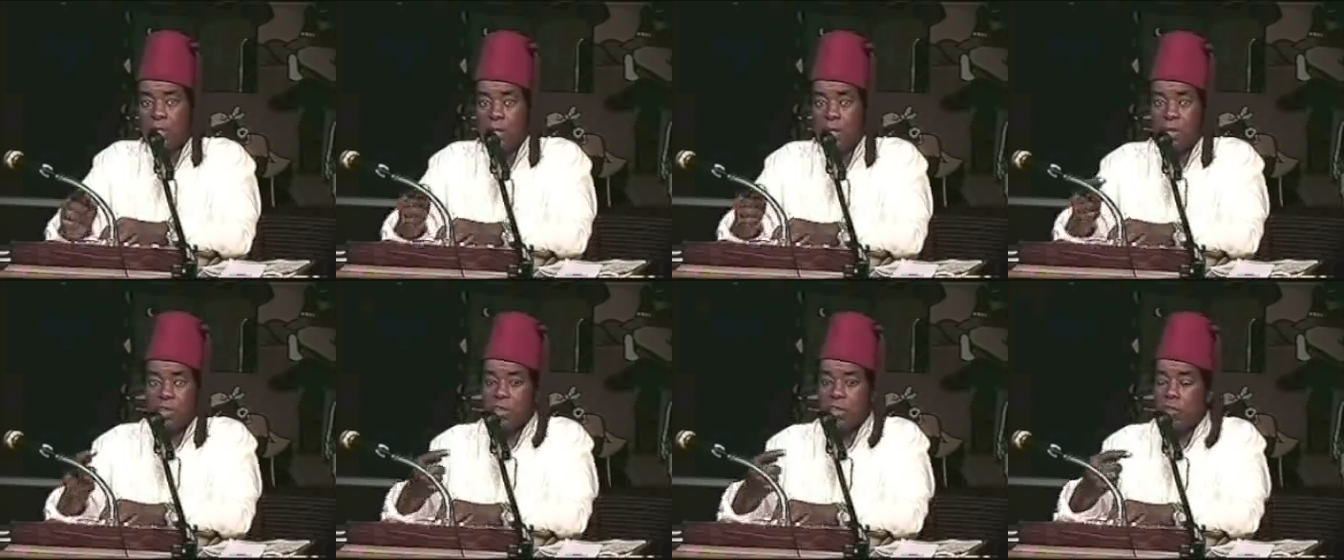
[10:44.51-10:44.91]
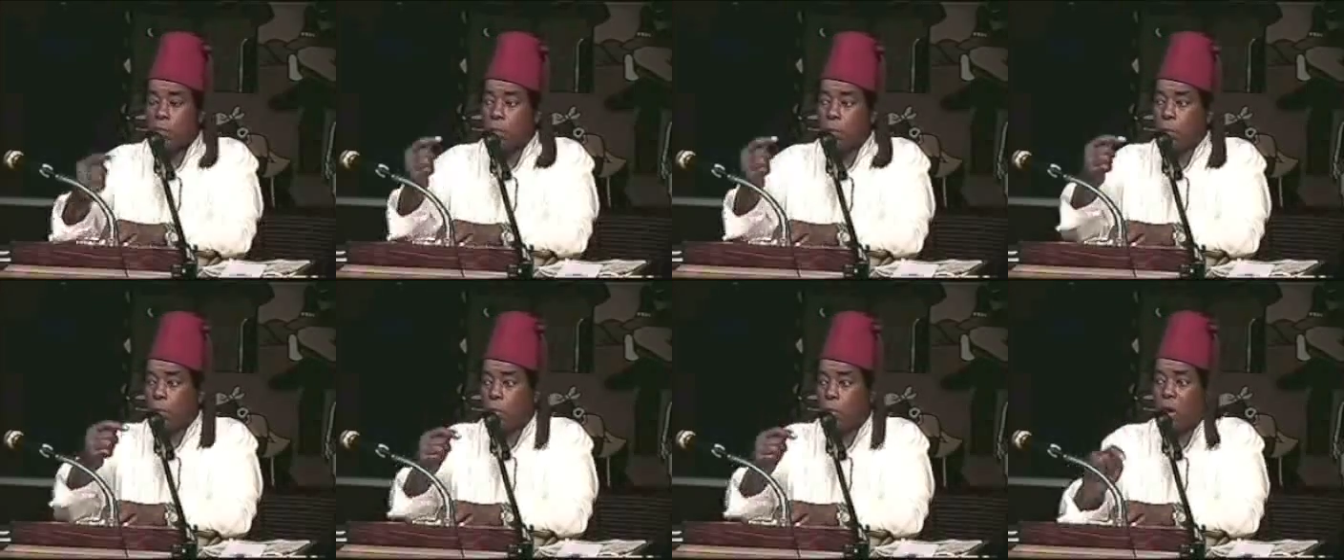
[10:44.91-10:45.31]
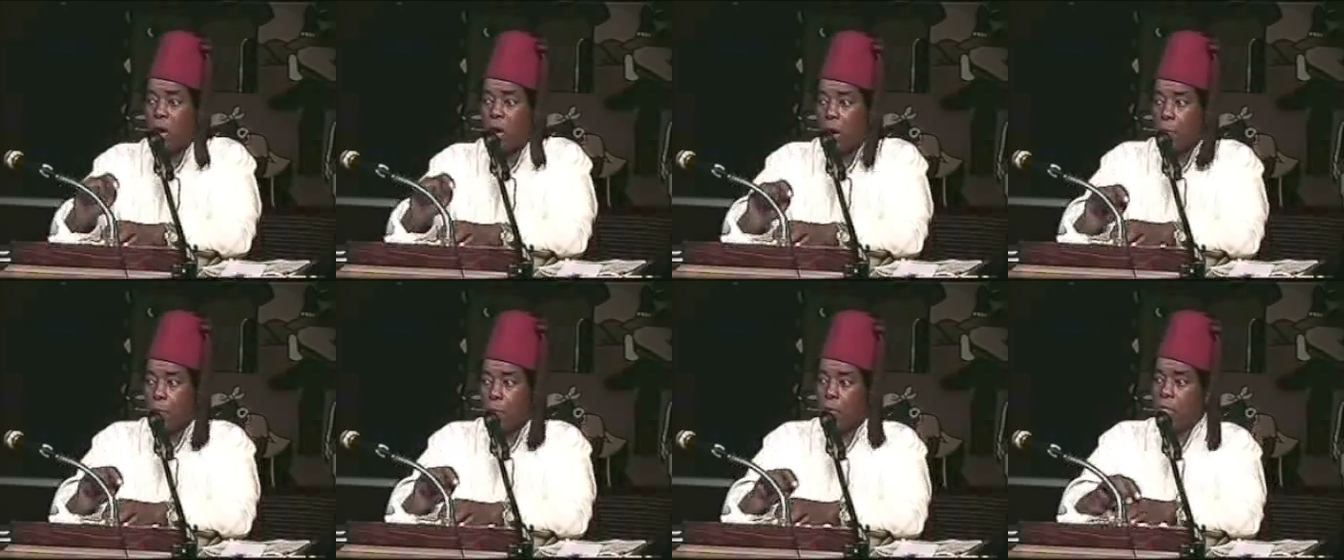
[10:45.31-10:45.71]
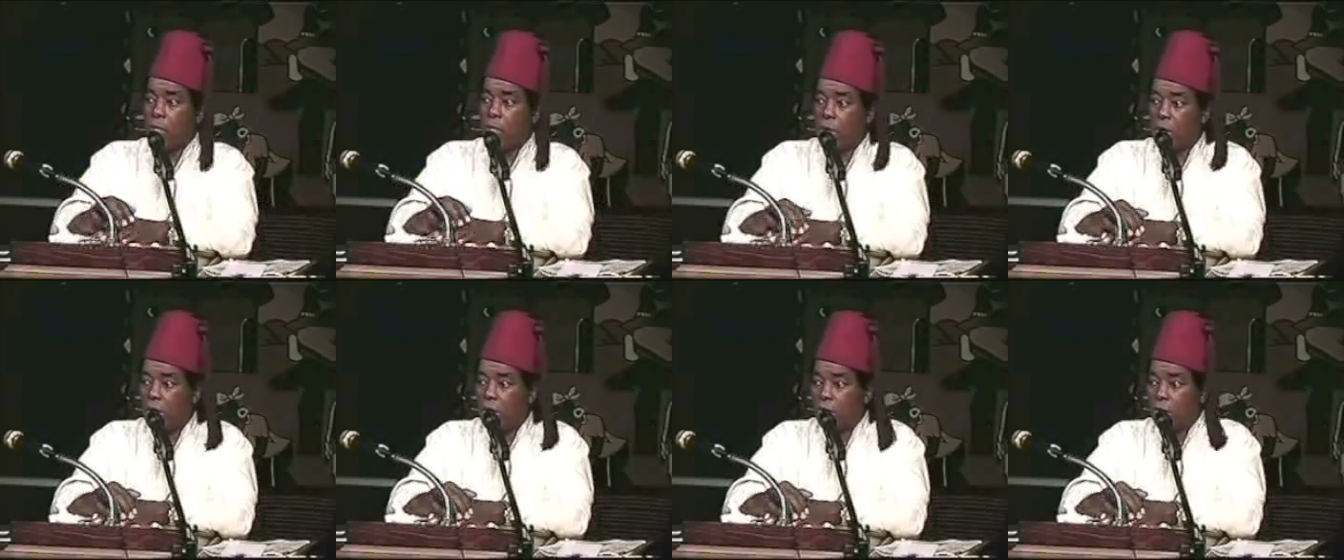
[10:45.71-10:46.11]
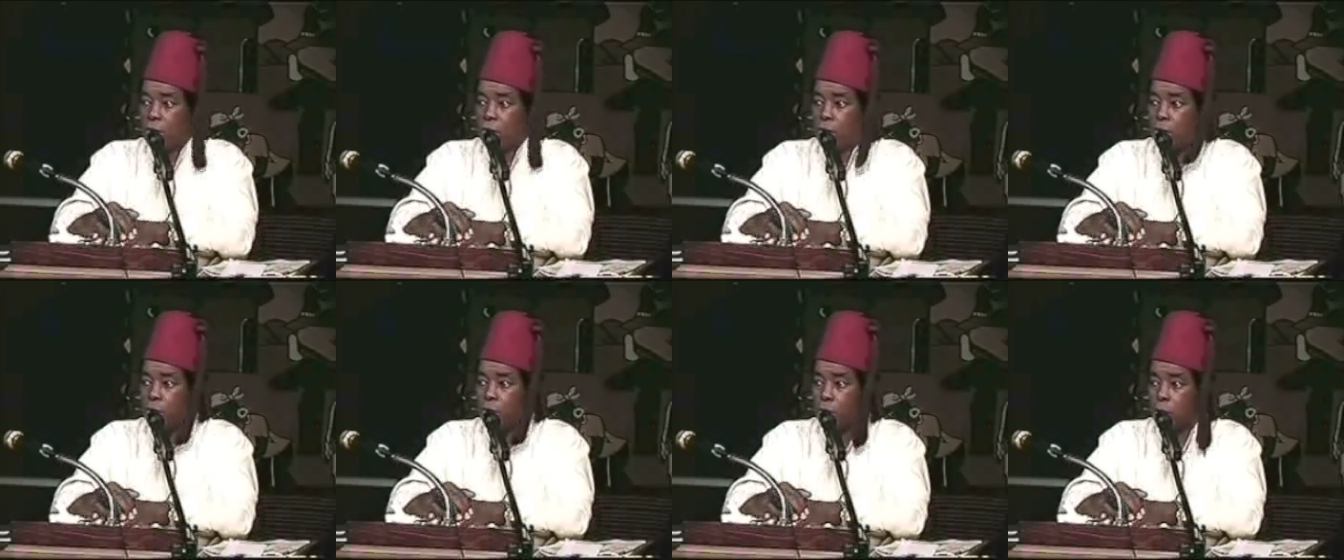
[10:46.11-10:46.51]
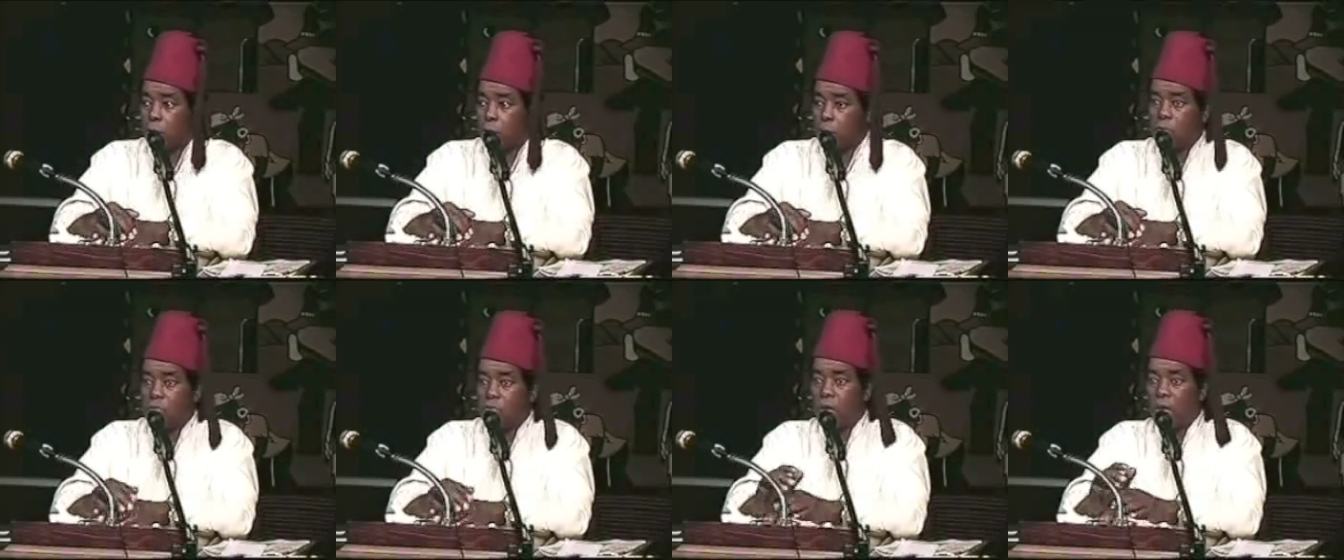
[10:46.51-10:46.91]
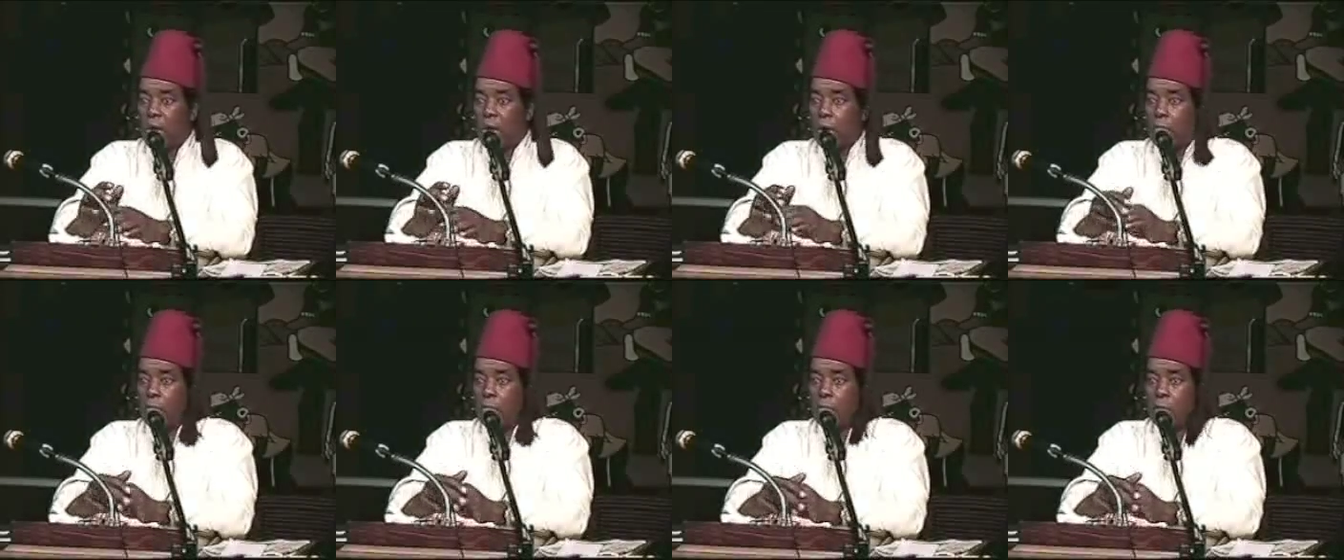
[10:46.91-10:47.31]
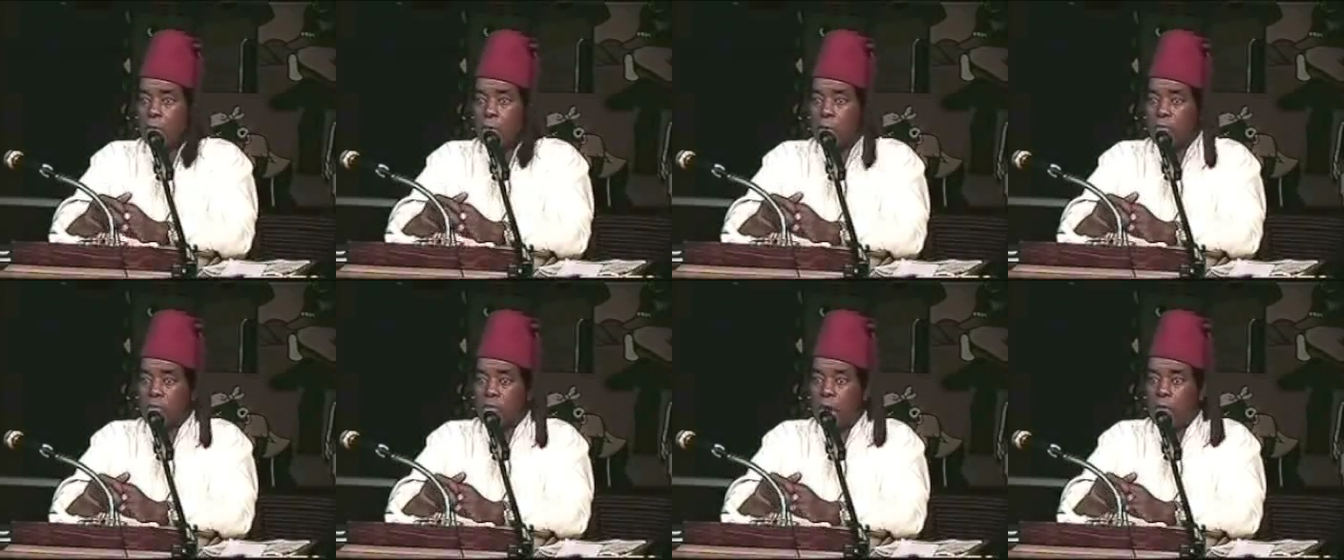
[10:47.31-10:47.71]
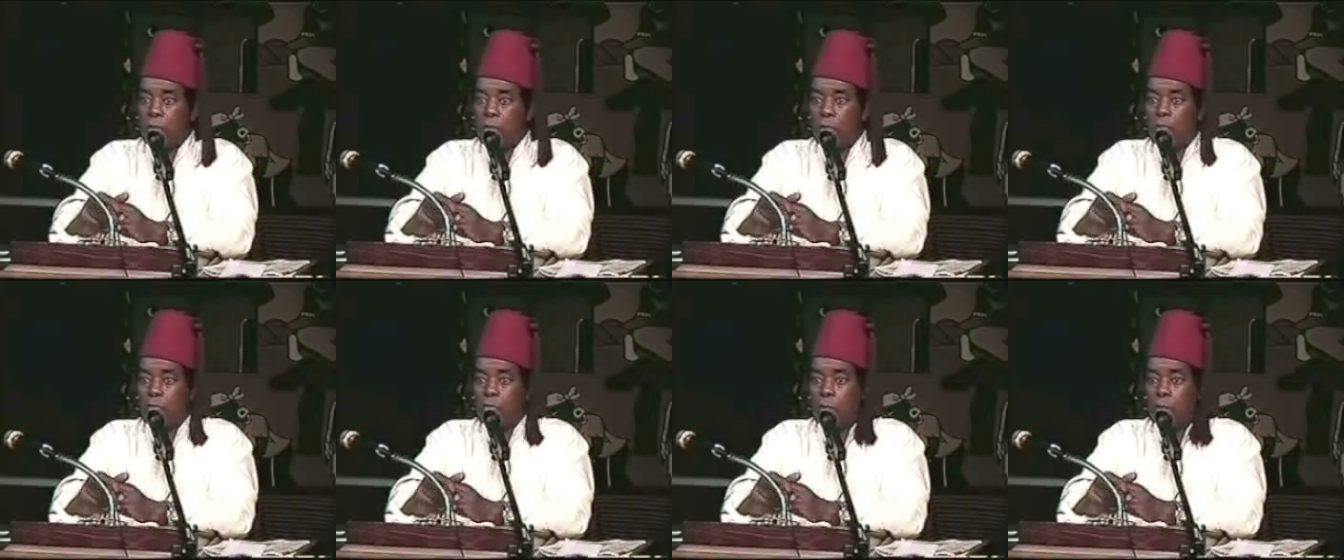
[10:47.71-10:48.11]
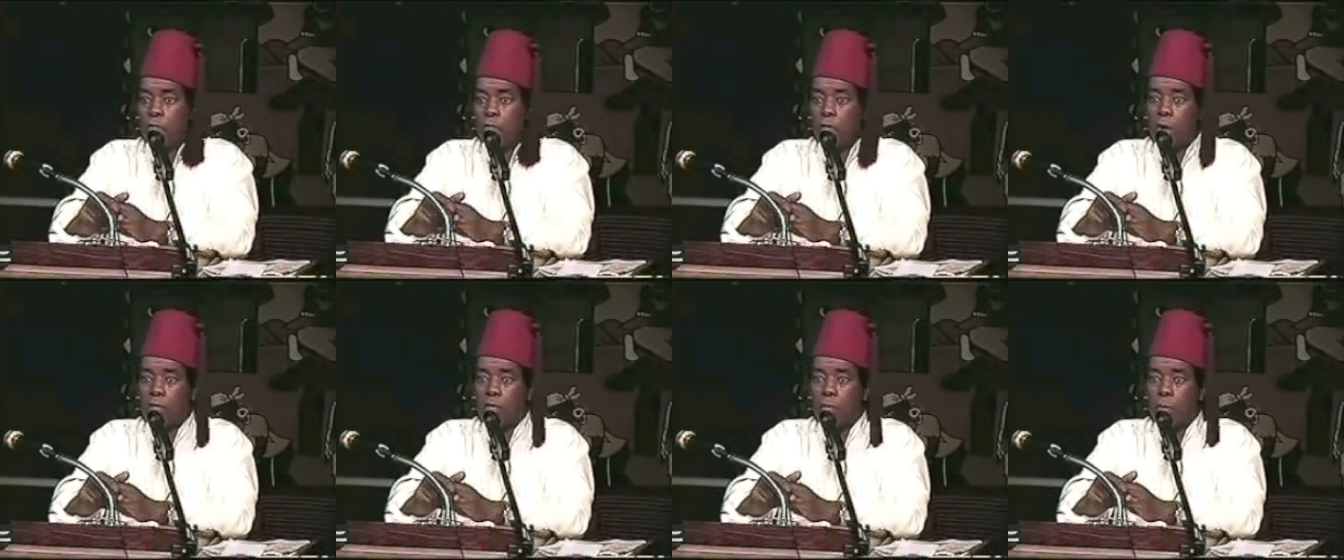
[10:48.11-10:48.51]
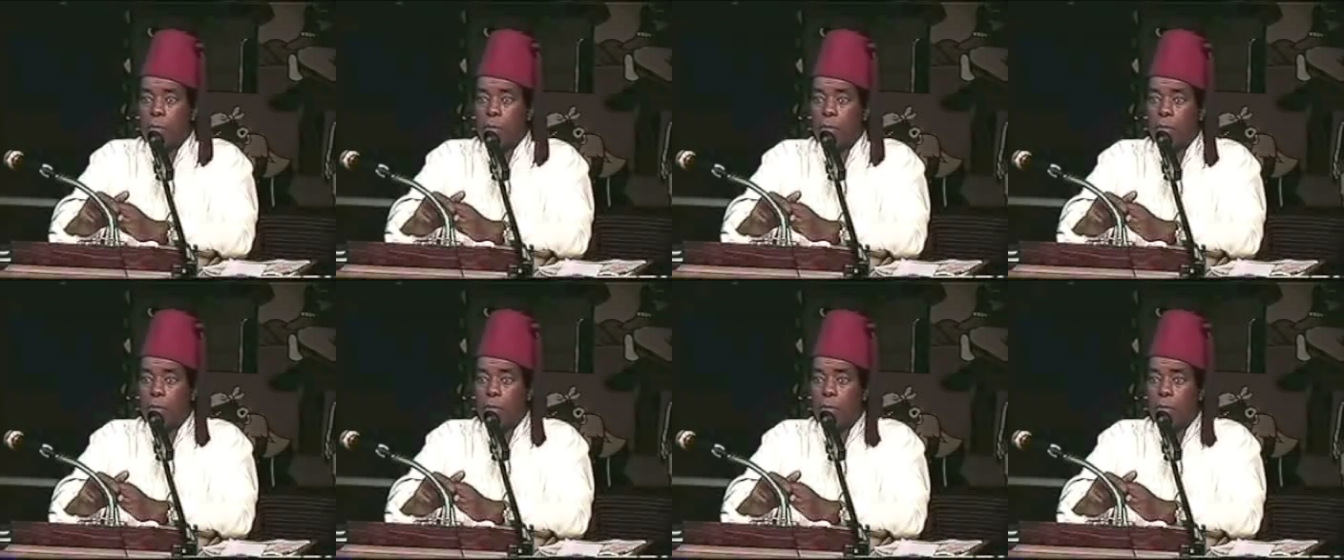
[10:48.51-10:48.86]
that these people are operating constitutional because they have titles of government.